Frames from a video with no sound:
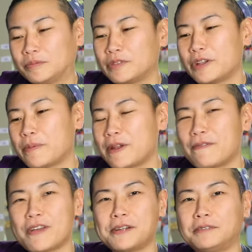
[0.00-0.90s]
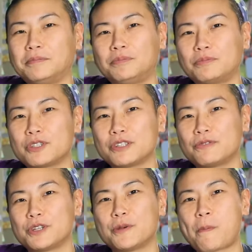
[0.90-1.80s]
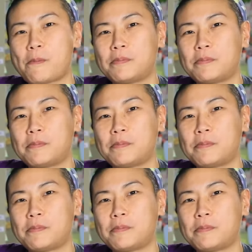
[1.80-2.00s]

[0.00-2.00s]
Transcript: a little bit of fun just for you.